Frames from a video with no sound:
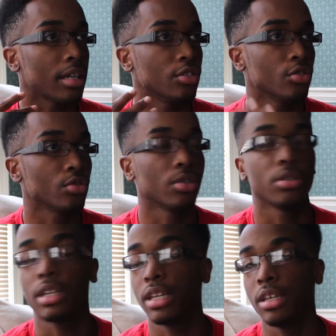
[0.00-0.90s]

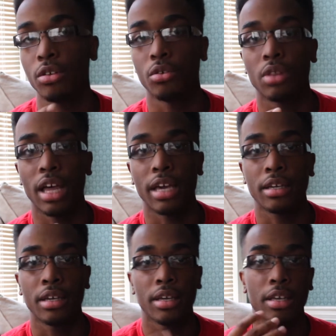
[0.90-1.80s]
strong, and
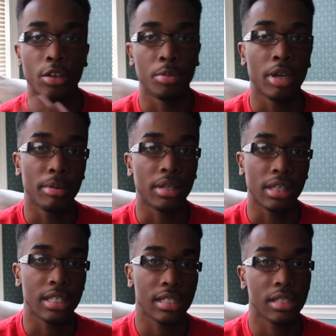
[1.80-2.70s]
he'll be able to
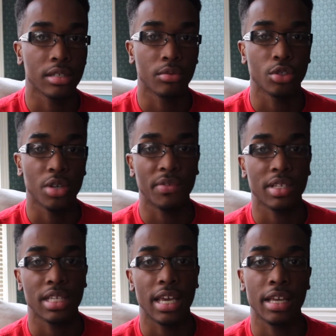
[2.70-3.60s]
listen to what you have to
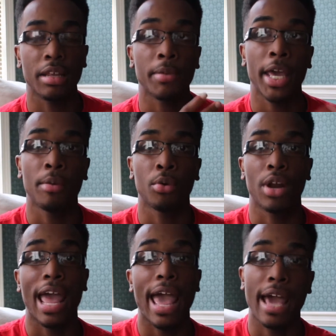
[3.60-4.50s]
say and able
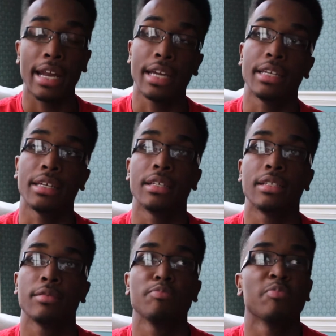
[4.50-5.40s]
to add ideas.